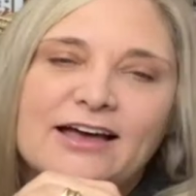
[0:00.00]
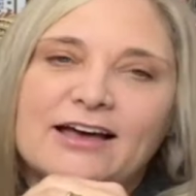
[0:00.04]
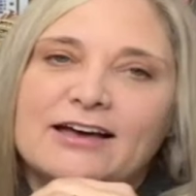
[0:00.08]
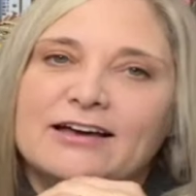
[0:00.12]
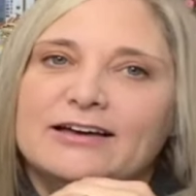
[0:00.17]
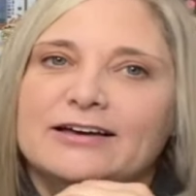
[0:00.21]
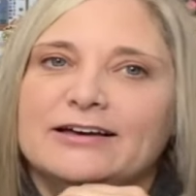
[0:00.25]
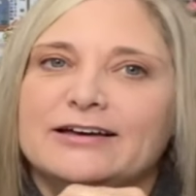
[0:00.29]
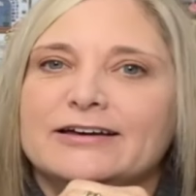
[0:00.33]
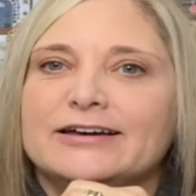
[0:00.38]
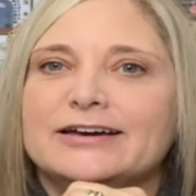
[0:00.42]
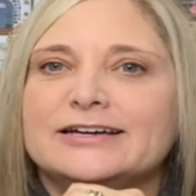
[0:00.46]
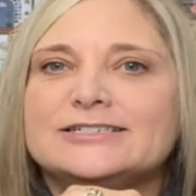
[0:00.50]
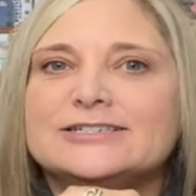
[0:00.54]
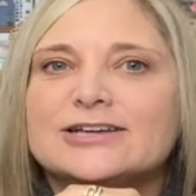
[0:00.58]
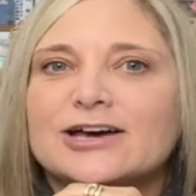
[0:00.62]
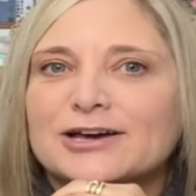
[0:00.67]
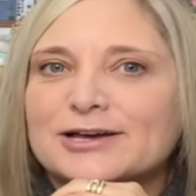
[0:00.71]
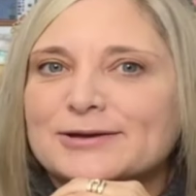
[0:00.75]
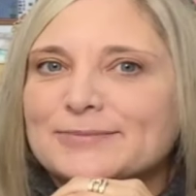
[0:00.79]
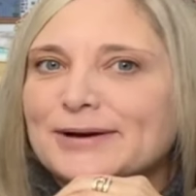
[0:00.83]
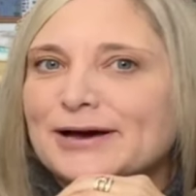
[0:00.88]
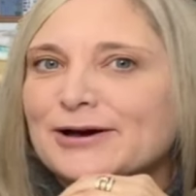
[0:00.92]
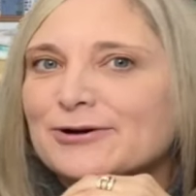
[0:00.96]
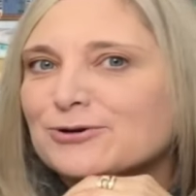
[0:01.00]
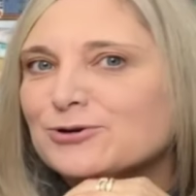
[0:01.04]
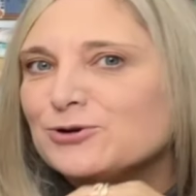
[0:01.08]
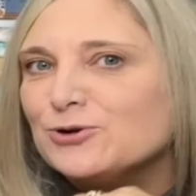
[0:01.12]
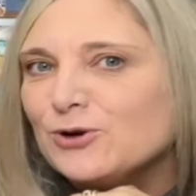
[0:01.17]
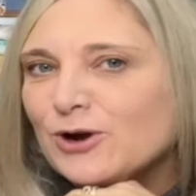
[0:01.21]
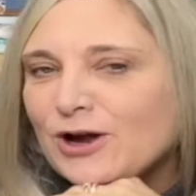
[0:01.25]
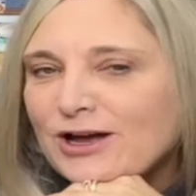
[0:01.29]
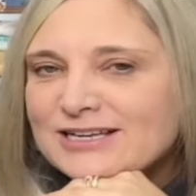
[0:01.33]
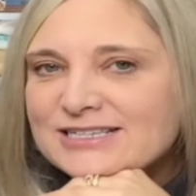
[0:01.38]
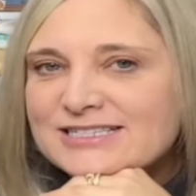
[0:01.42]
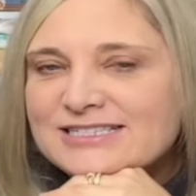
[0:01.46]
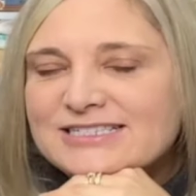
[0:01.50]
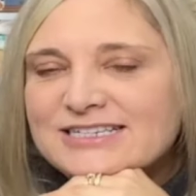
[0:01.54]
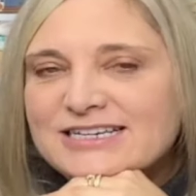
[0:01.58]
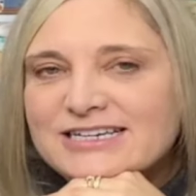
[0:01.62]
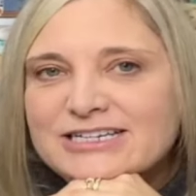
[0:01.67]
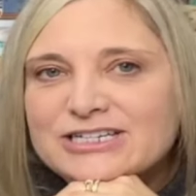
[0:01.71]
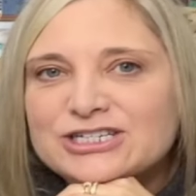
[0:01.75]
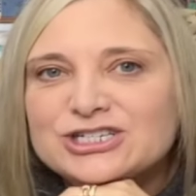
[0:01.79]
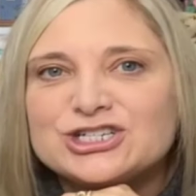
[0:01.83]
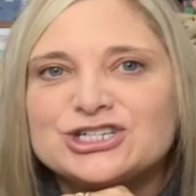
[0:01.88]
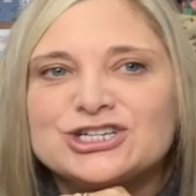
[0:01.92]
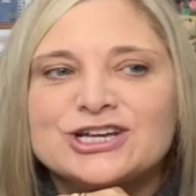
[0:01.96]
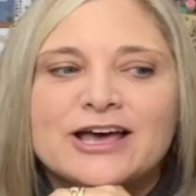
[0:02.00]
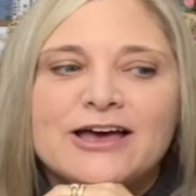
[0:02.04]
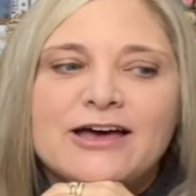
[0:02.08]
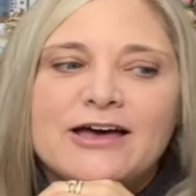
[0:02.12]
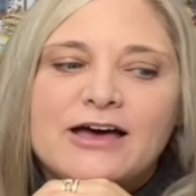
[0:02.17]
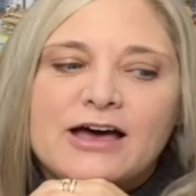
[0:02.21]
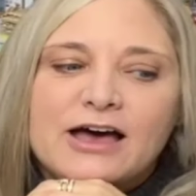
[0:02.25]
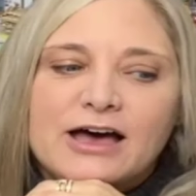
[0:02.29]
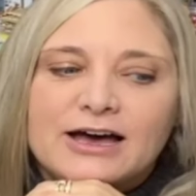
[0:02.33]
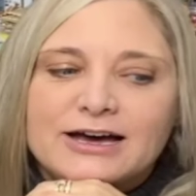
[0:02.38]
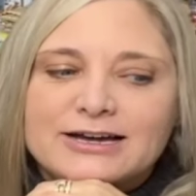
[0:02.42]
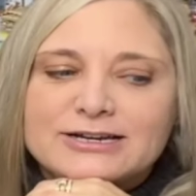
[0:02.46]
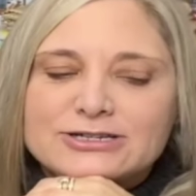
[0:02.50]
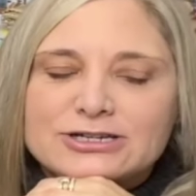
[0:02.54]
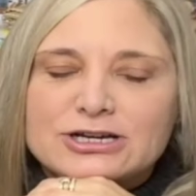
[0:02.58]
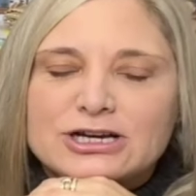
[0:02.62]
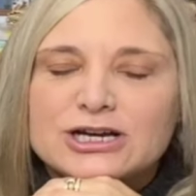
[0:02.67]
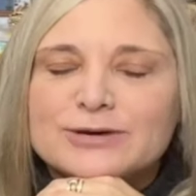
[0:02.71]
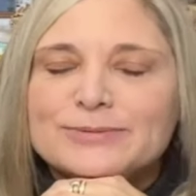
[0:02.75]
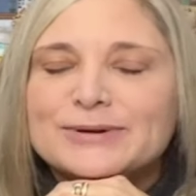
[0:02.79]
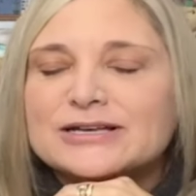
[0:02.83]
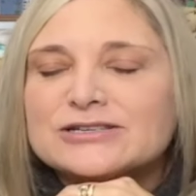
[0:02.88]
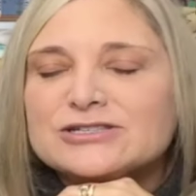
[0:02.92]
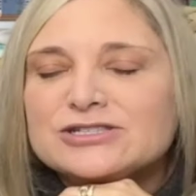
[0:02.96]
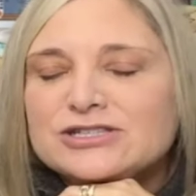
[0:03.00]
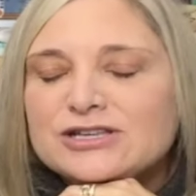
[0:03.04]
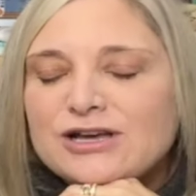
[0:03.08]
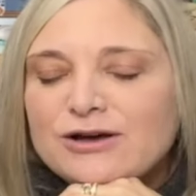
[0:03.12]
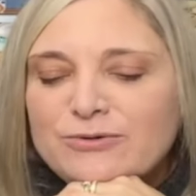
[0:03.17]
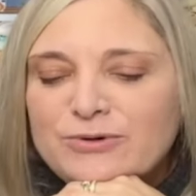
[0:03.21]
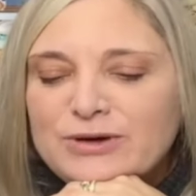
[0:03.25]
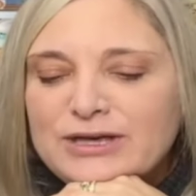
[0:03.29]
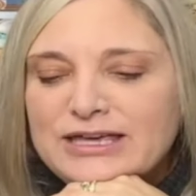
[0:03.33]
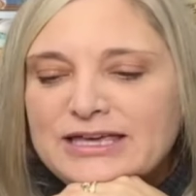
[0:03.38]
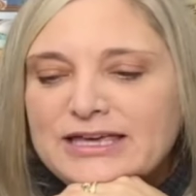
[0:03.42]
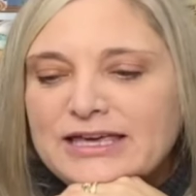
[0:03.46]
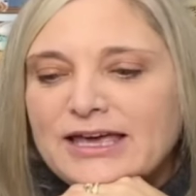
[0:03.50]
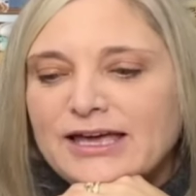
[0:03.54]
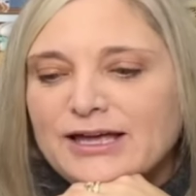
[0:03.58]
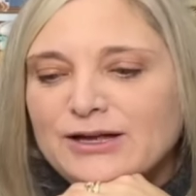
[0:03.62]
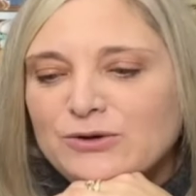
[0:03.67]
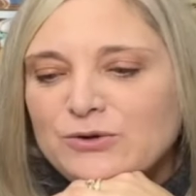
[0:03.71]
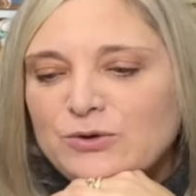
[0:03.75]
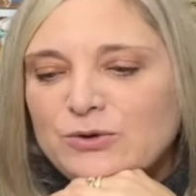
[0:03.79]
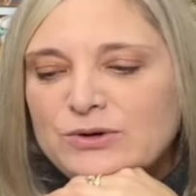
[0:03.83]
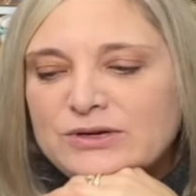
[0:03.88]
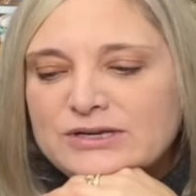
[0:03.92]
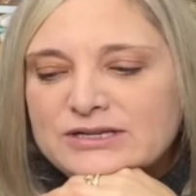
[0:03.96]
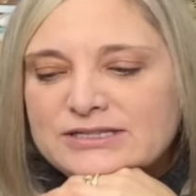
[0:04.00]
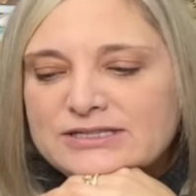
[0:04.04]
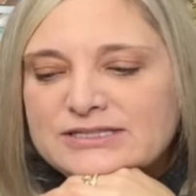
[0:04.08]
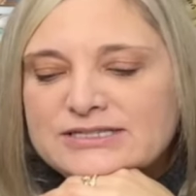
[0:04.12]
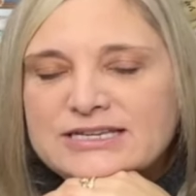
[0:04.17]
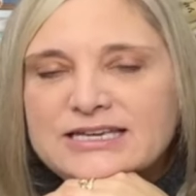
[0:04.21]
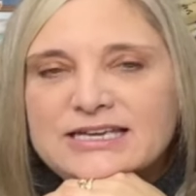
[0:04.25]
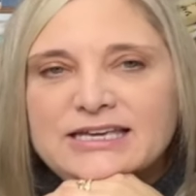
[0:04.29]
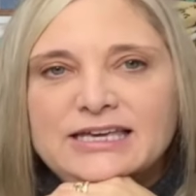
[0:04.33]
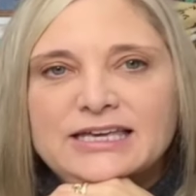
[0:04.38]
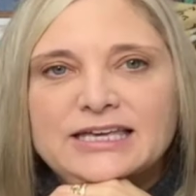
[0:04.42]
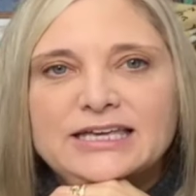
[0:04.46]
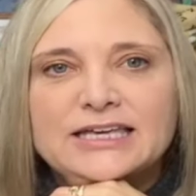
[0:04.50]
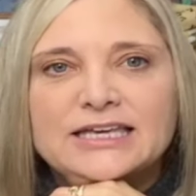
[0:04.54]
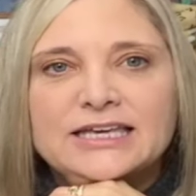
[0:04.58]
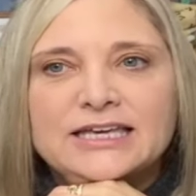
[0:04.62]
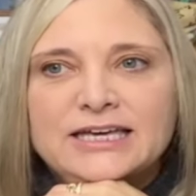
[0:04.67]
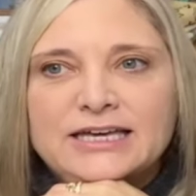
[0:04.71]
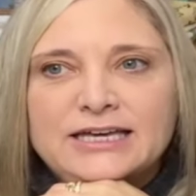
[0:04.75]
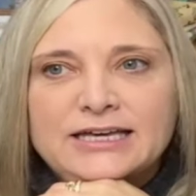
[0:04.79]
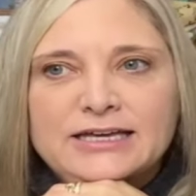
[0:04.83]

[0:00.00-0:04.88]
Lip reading: I talk about cross stitch, I talk about sewing and quilting.